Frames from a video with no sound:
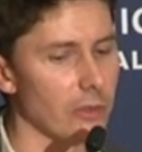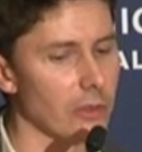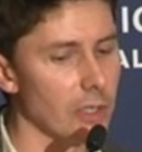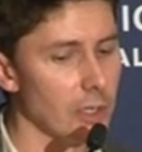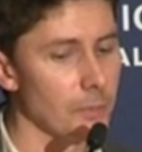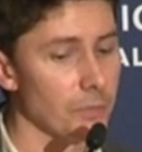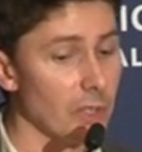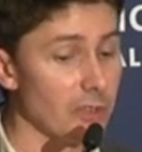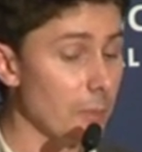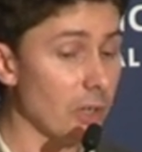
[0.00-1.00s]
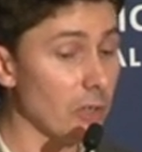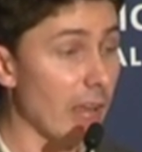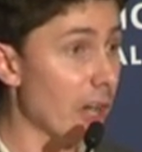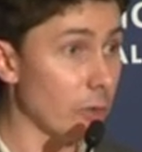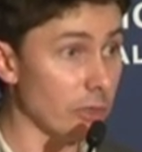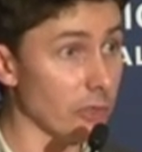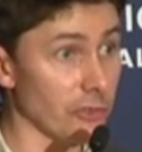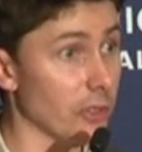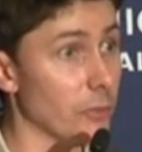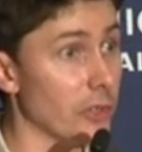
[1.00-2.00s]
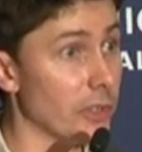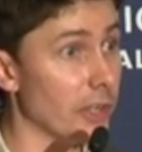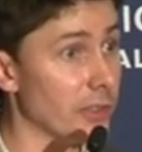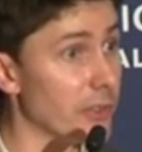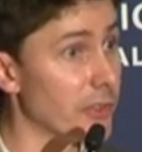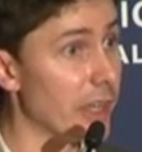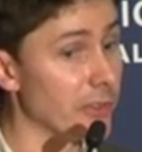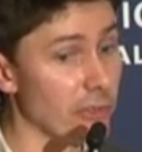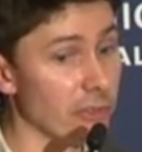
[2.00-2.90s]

The typical heroin consumer in the United States